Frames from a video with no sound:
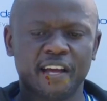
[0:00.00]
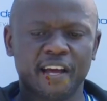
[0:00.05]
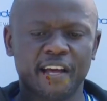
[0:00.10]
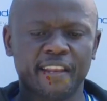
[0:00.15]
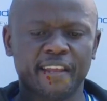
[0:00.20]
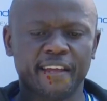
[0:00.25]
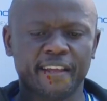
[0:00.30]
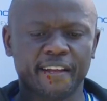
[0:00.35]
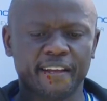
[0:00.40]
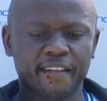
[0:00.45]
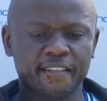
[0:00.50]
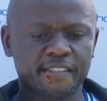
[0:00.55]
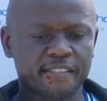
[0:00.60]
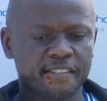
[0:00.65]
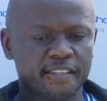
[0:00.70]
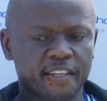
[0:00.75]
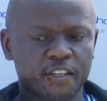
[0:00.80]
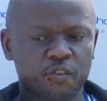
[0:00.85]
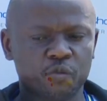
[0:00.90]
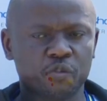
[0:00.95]
and I can
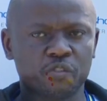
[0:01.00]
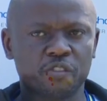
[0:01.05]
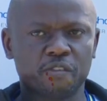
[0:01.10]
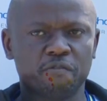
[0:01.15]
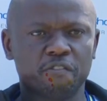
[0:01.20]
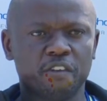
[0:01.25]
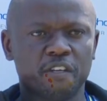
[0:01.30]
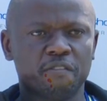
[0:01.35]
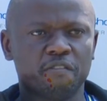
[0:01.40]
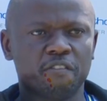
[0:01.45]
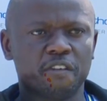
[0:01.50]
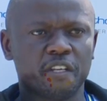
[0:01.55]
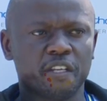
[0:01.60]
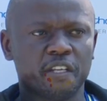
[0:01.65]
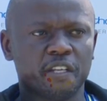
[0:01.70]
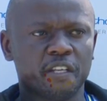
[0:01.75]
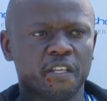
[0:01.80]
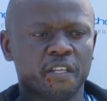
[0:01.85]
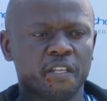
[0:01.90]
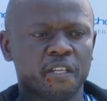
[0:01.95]
say it was a very, very,
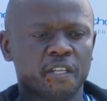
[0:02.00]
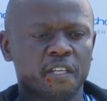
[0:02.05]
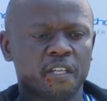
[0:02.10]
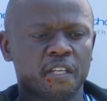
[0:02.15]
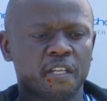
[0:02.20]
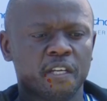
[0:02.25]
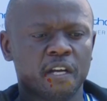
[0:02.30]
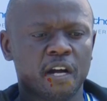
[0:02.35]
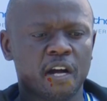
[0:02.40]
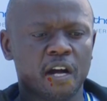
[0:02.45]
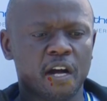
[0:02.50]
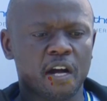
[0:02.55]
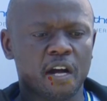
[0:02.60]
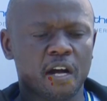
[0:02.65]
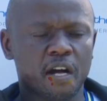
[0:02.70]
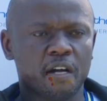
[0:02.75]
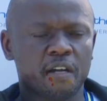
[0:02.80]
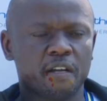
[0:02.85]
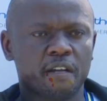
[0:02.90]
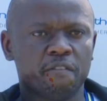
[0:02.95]

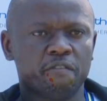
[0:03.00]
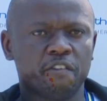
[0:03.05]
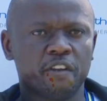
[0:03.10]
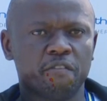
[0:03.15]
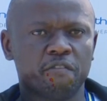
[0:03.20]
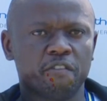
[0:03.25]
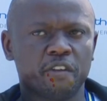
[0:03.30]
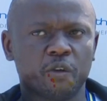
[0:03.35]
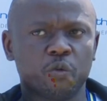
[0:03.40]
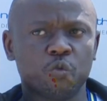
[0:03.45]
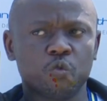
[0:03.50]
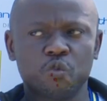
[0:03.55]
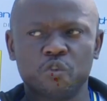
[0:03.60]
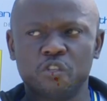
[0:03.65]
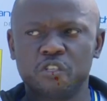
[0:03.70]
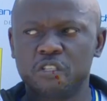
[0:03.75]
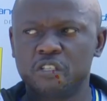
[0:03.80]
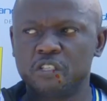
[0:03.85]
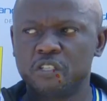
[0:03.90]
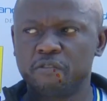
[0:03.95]
very, very good